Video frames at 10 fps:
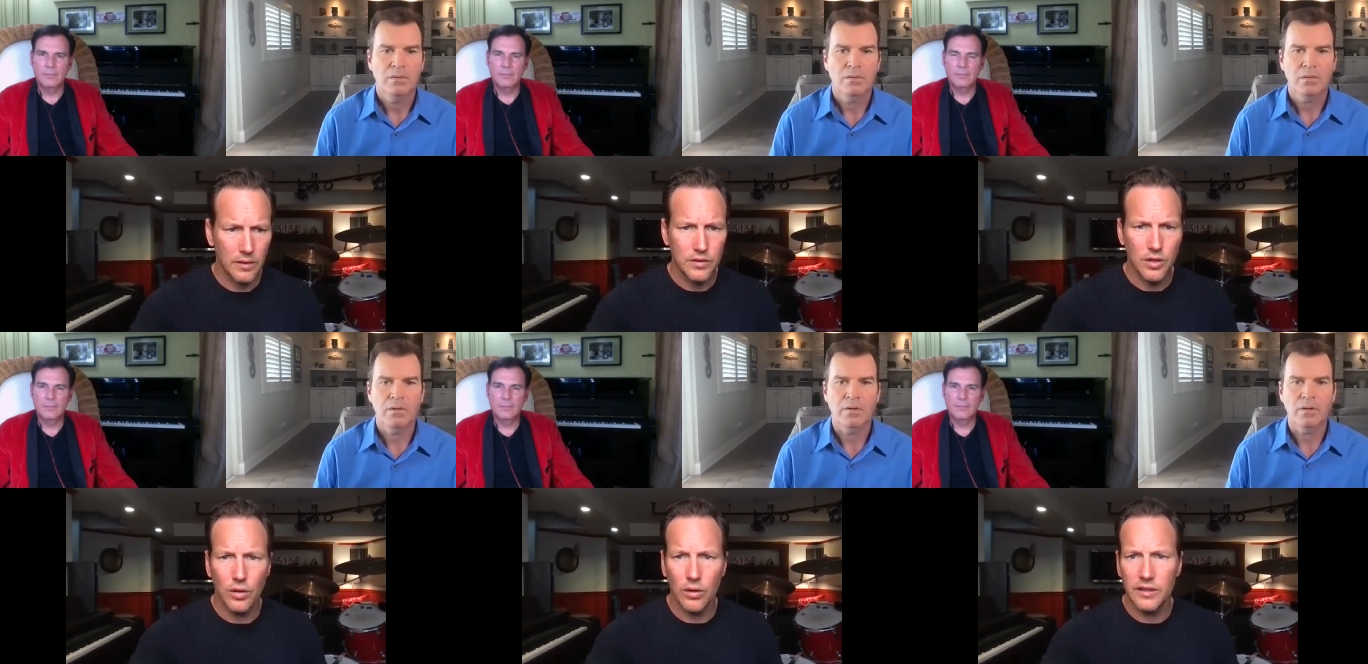
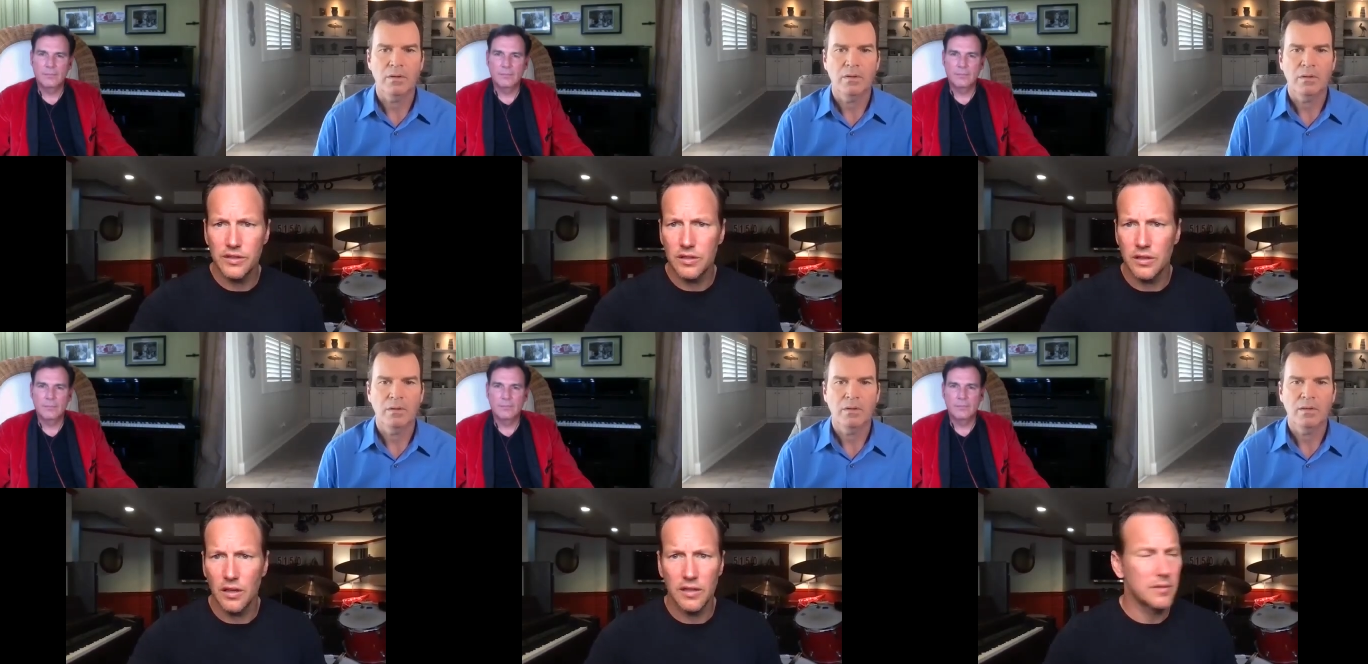Speaker 1: Totally just
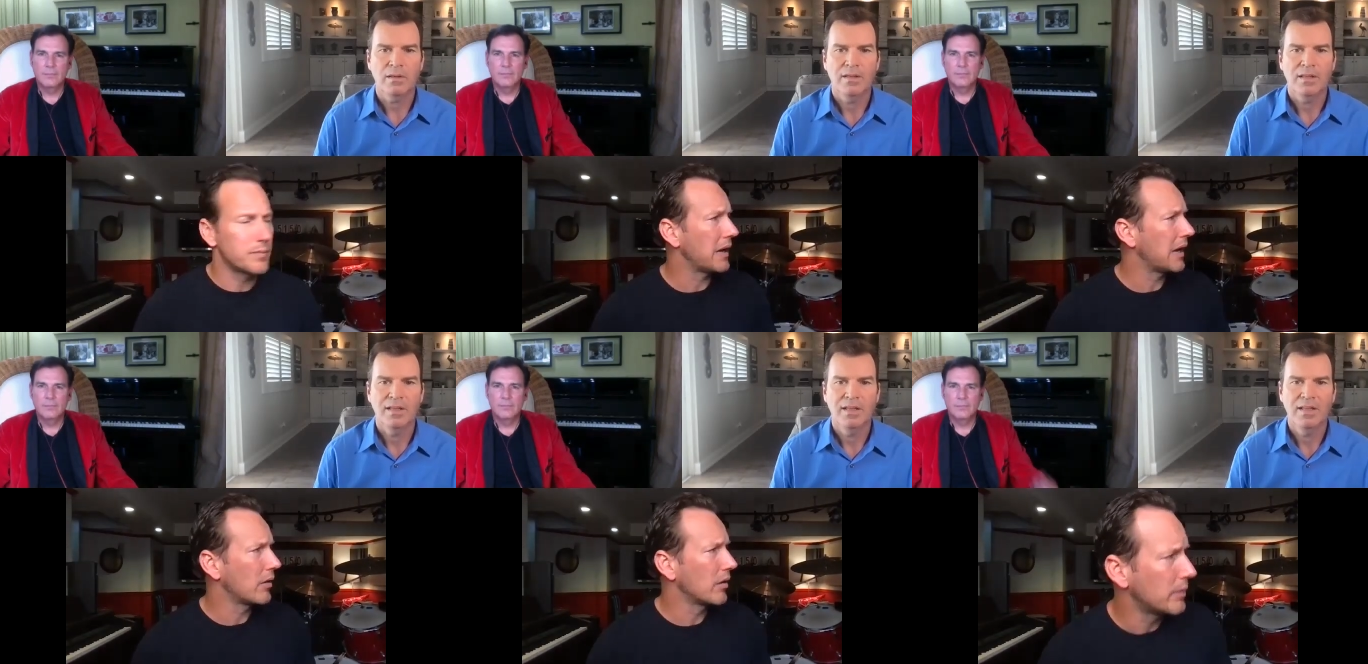lost power,